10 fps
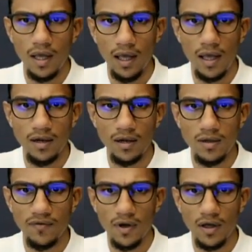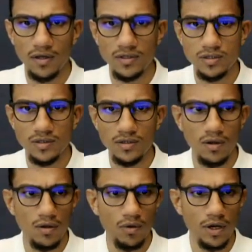And if I
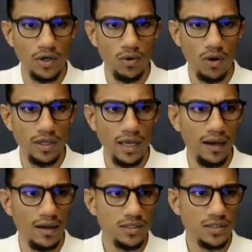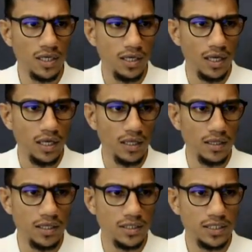look into all the alerts,
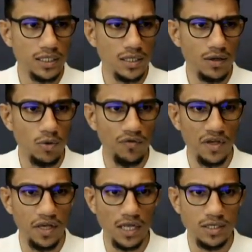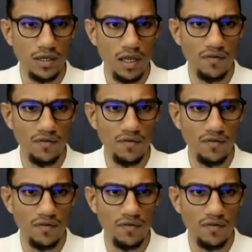this is a notification.